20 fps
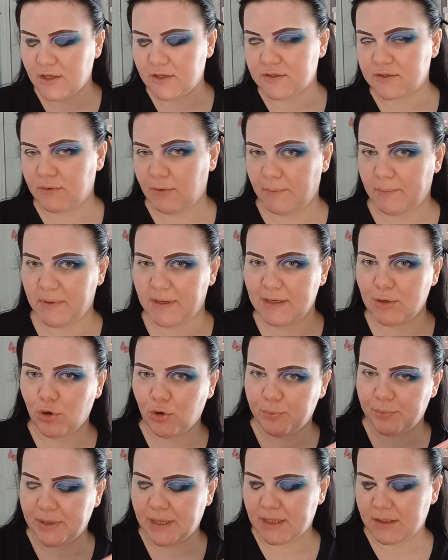So I'm a
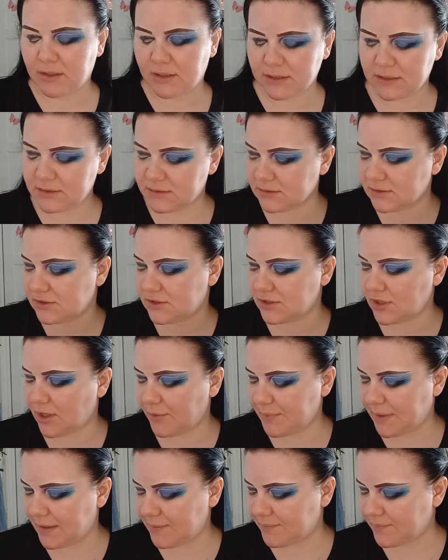little bit like, do you know
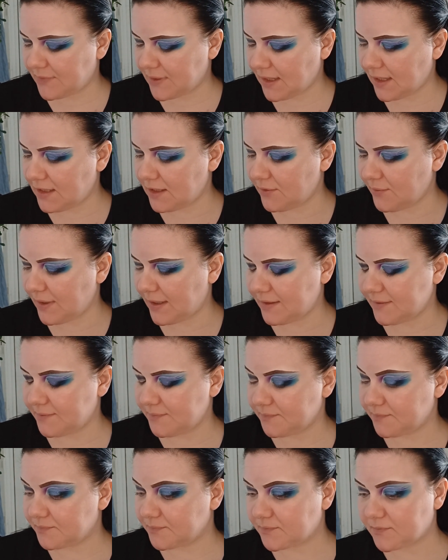what I mean? Anyway,
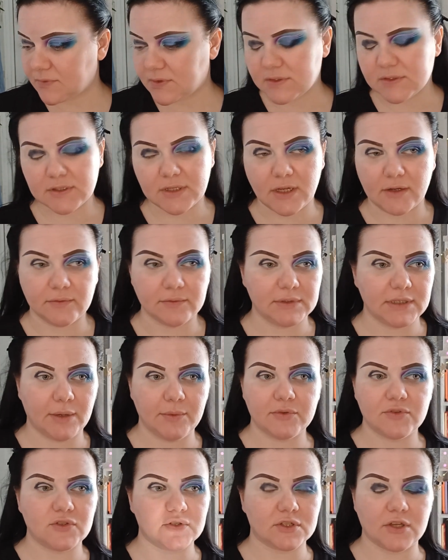so now
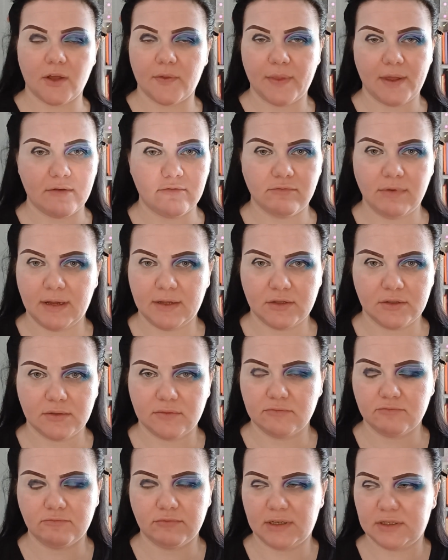we just got that
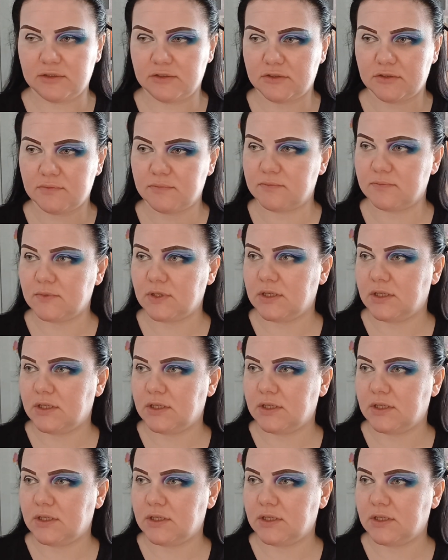random,